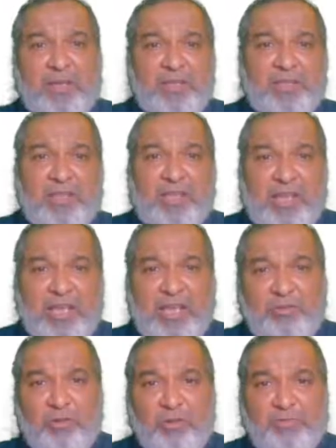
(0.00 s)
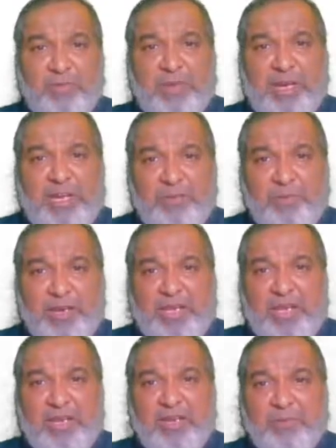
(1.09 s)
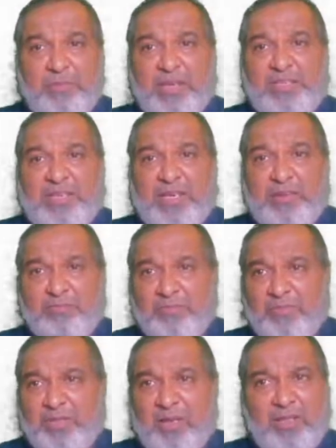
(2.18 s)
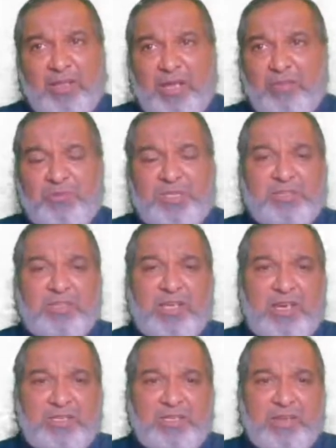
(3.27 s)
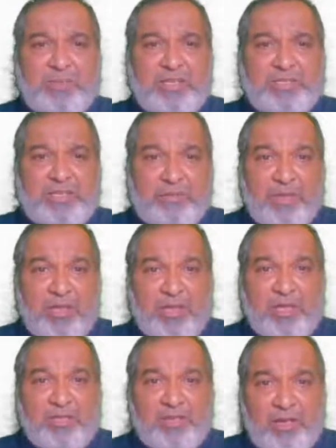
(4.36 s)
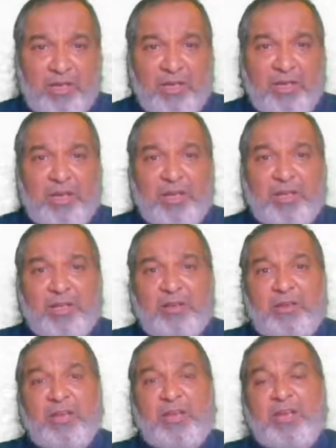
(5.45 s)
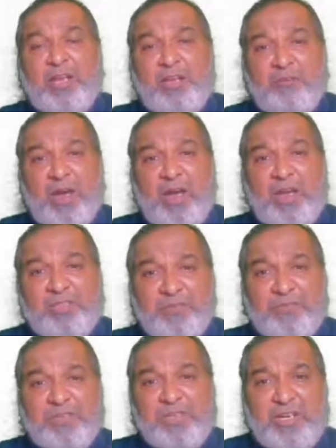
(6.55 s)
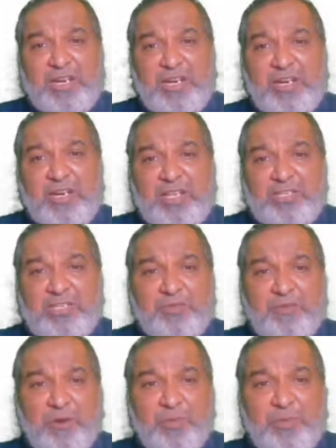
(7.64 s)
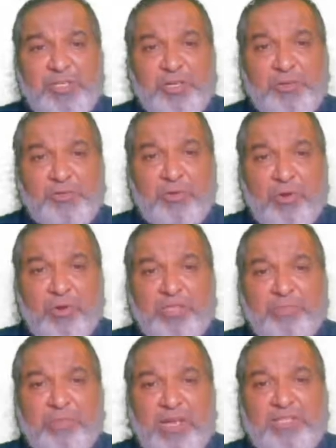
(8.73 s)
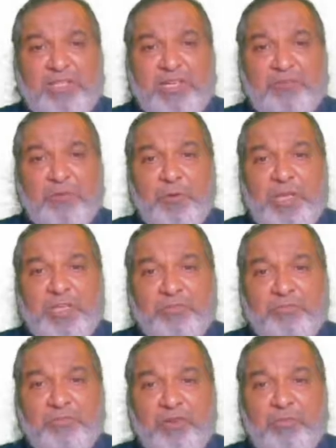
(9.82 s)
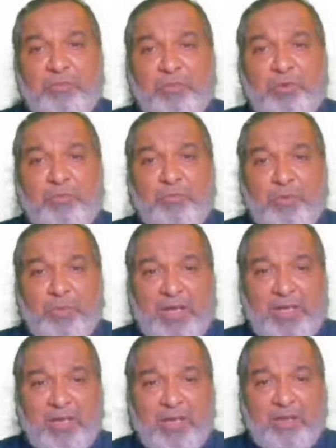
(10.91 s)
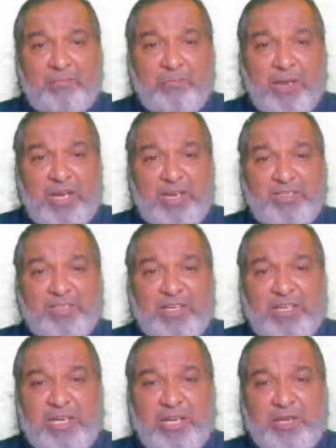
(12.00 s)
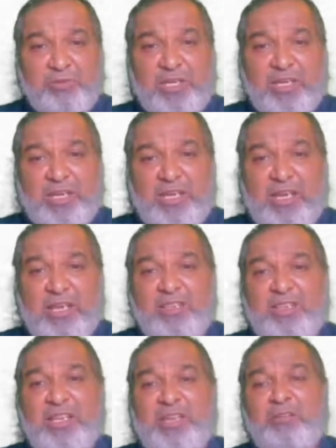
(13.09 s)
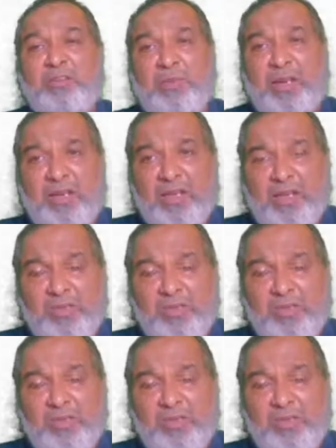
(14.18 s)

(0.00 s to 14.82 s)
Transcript: The length of the bedding plane remains same. The length which is there, it is remain same. The require sufficient intense deformation to cause plastic flowage for more mobile belt, resulting into thickening and thinning of the bed.